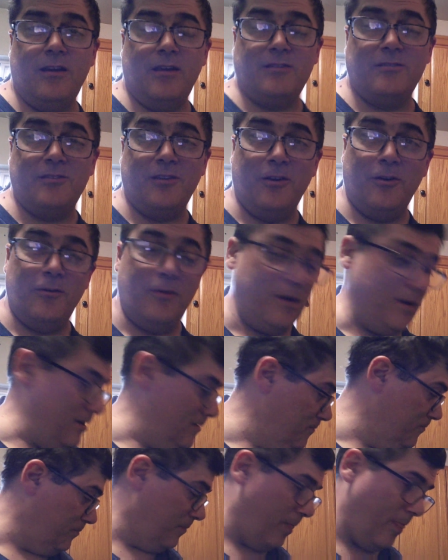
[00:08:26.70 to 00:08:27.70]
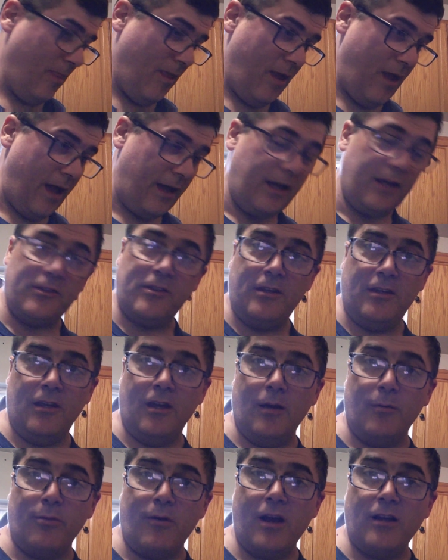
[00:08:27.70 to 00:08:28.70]
so I got
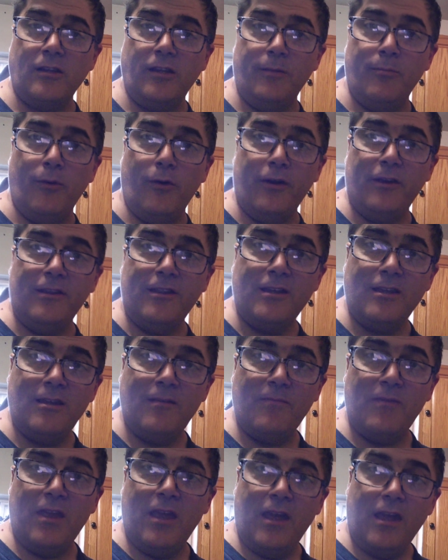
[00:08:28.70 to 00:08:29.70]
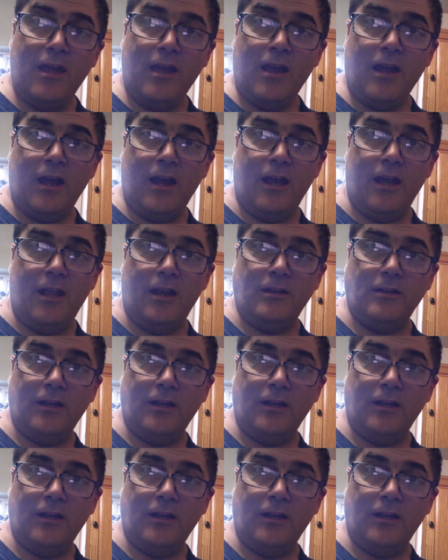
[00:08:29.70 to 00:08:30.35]
the broccoli boiling, and